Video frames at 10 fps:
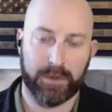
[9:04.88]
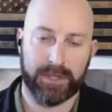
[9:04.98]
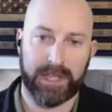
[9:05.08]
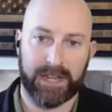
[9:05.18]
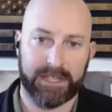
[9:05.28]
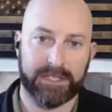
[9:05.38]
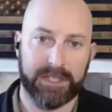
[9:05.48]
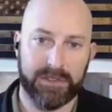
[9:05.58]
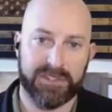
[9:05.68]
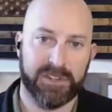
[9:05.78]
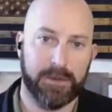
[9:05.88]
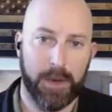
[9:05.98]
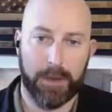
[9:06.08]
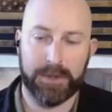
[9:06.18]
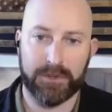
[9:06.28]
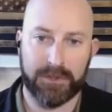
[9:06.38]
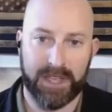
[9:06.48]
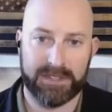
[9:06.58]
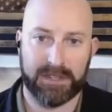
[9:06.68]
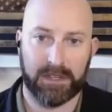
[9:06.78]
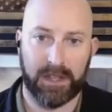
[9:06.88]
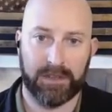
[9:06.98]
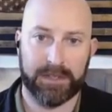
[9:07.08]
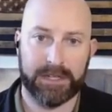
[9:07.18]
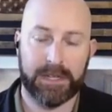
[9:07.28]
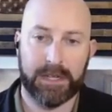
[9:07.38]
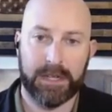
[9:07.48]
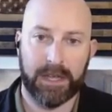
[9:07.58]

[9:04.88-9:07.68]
is one that kind of continues to come up. In 2011,